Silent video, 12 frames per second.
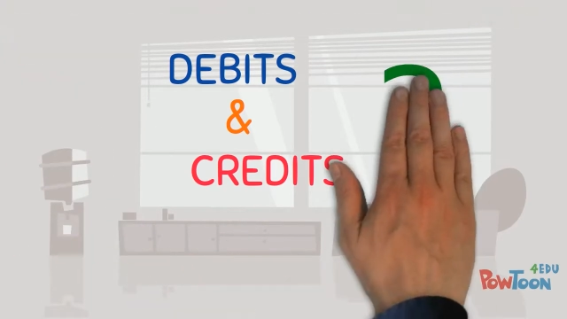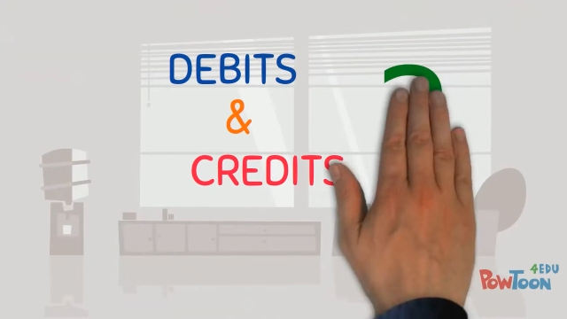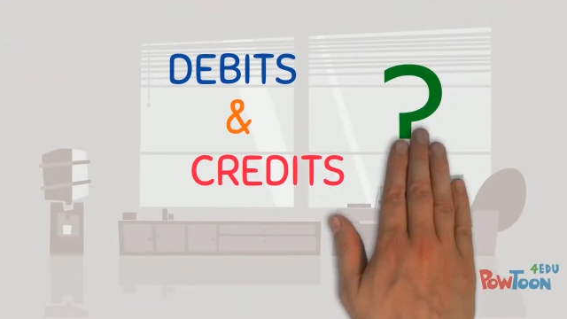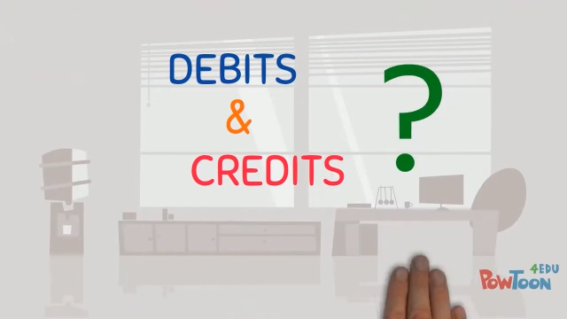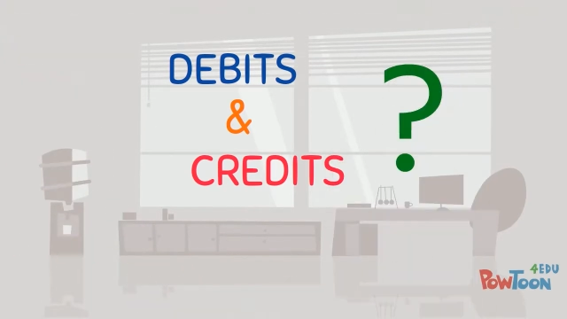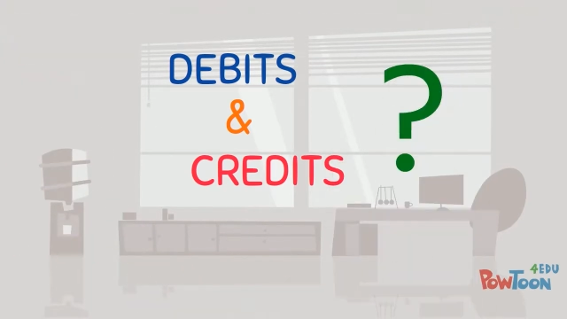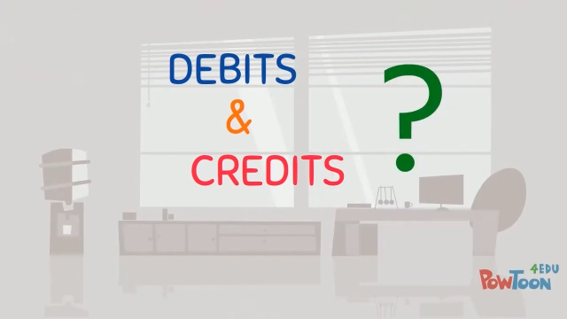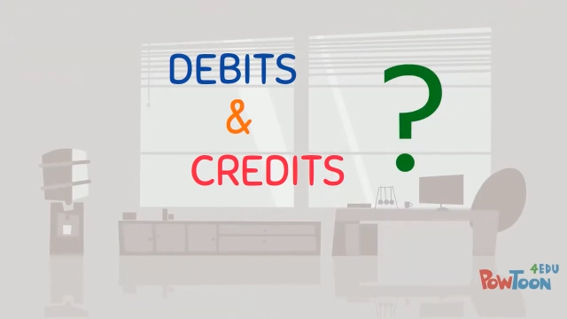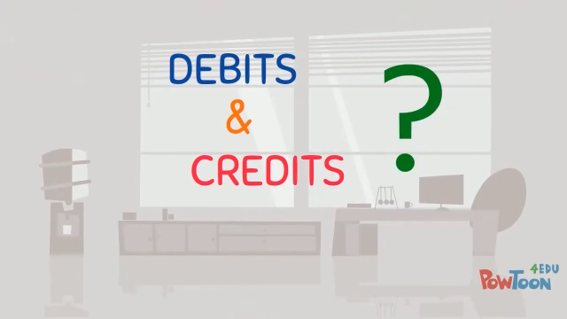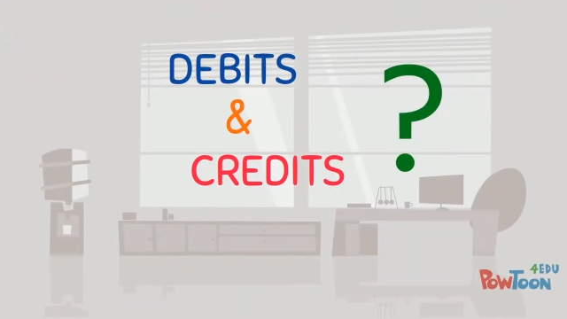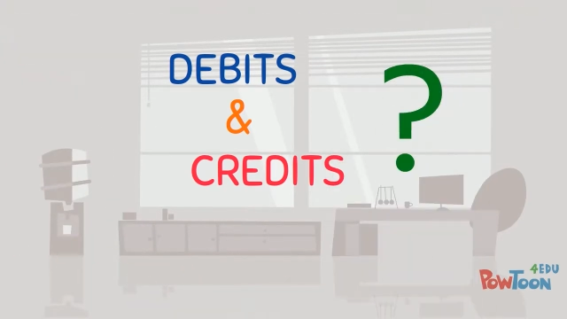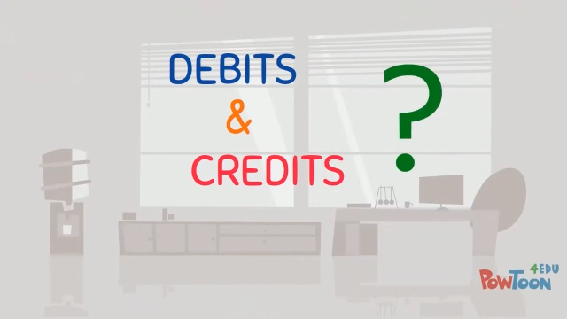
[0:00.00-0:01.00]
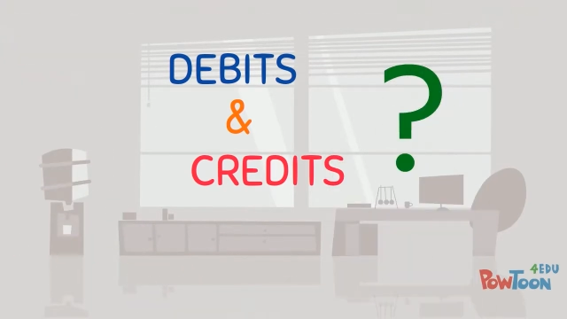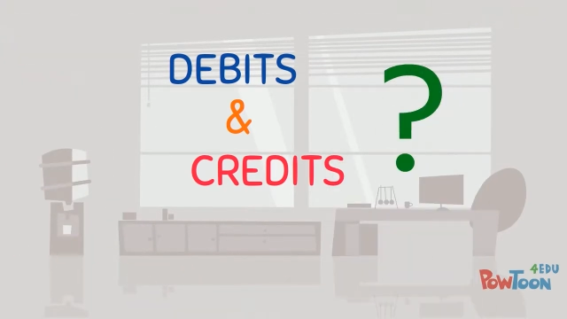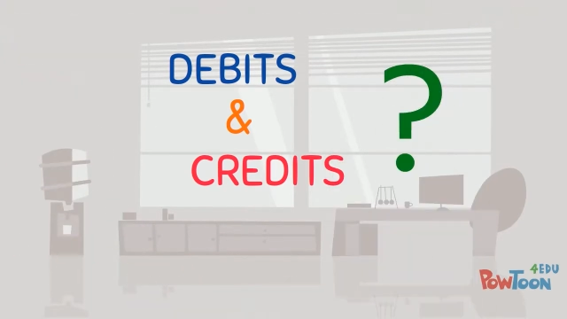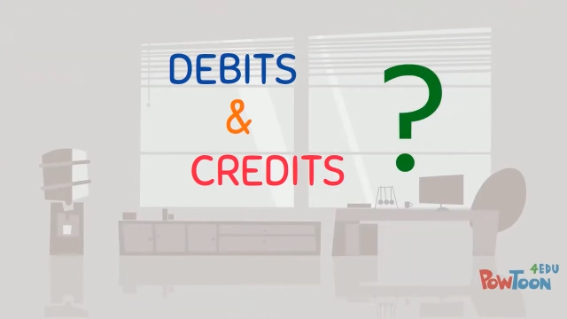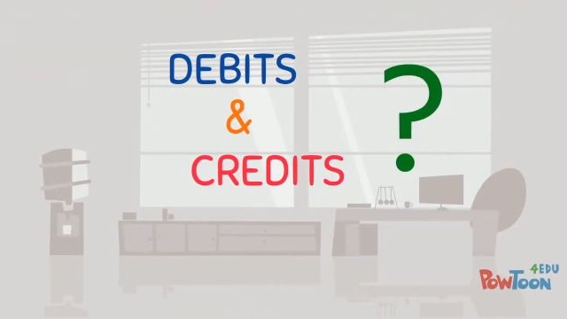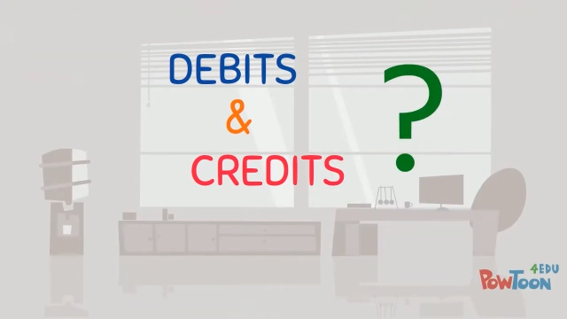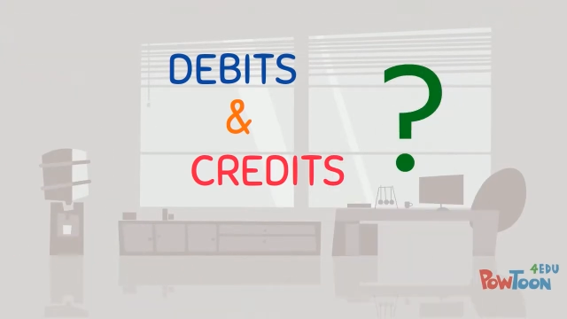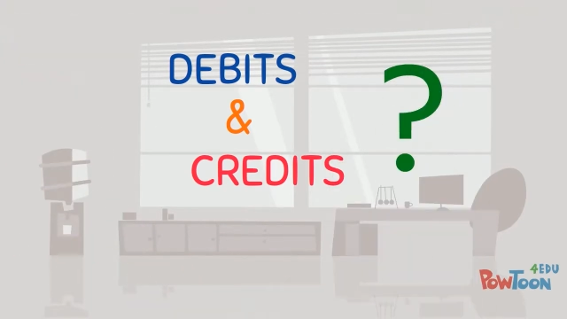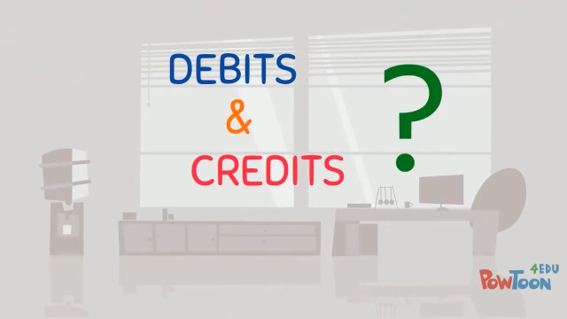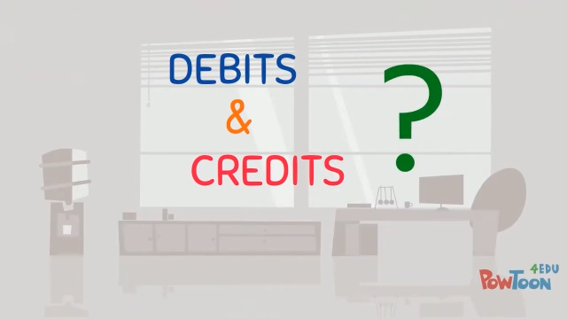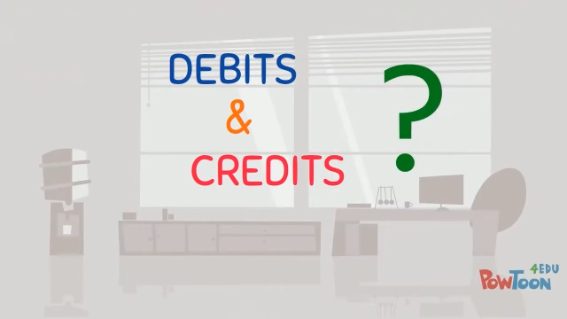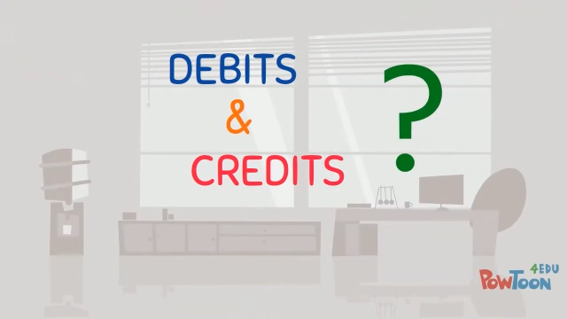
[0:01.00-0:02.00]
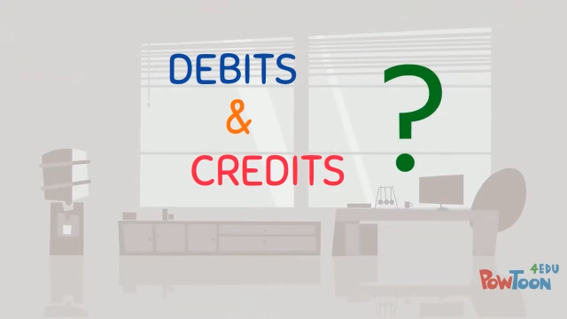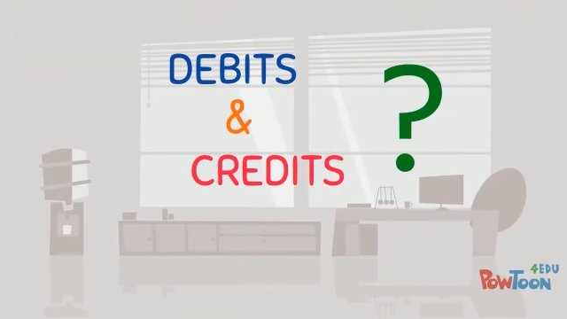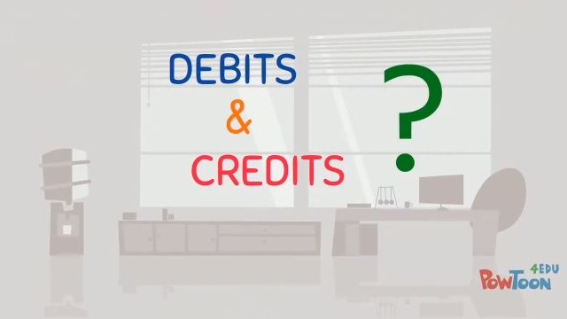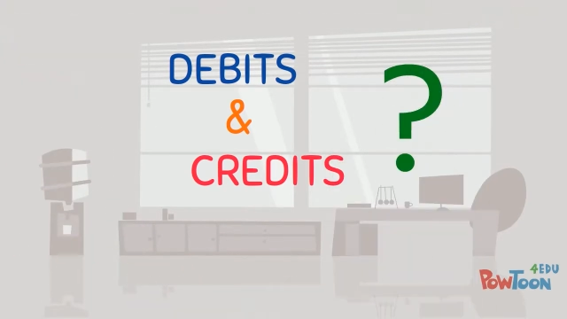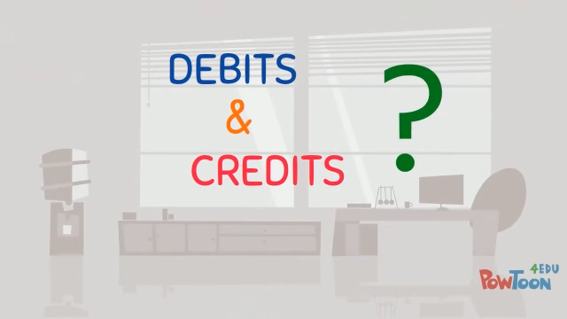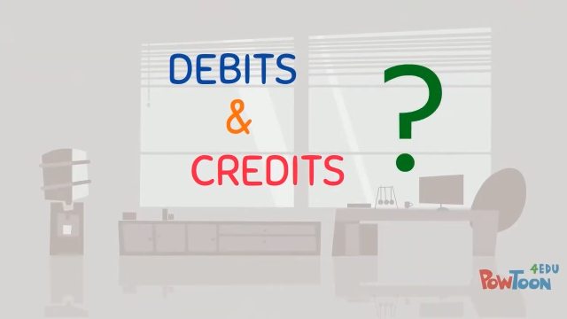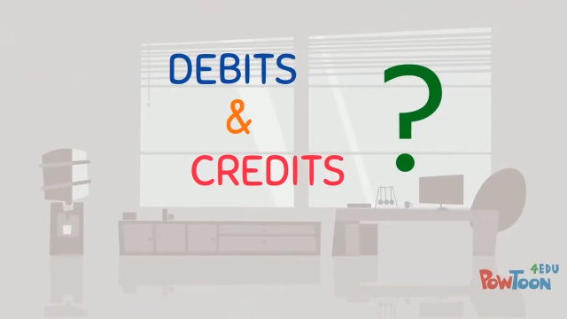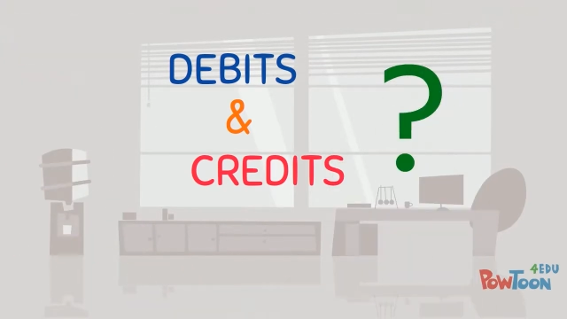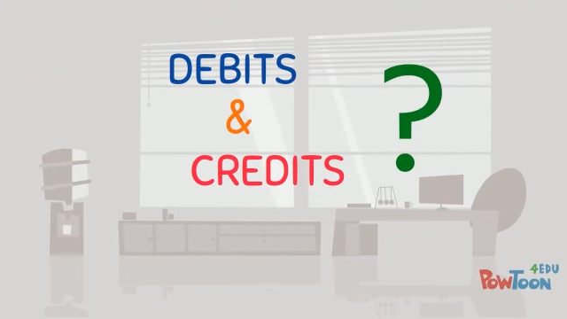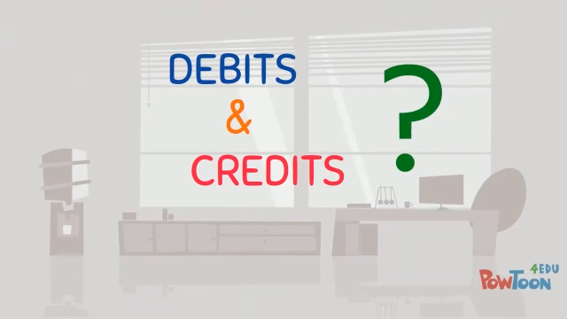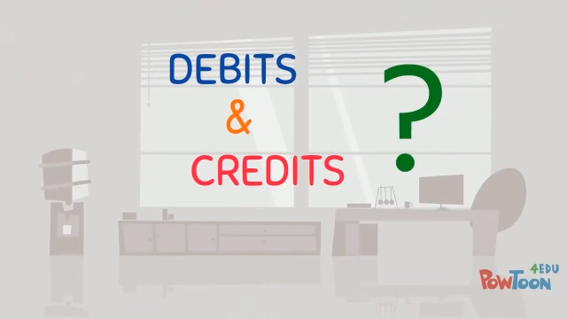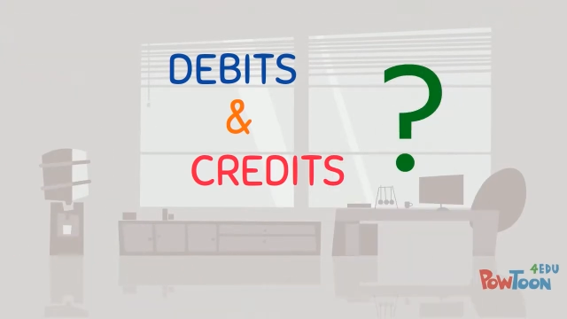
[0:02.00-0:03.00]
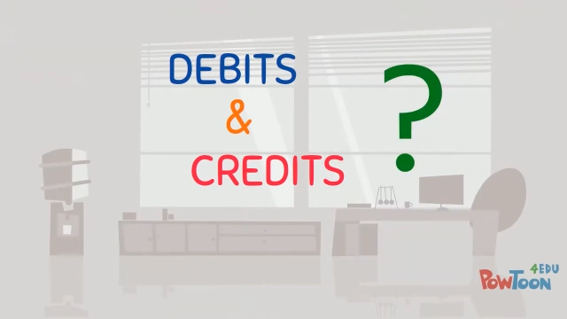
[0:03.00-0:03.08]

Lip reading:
Nobody's mouth can be seen.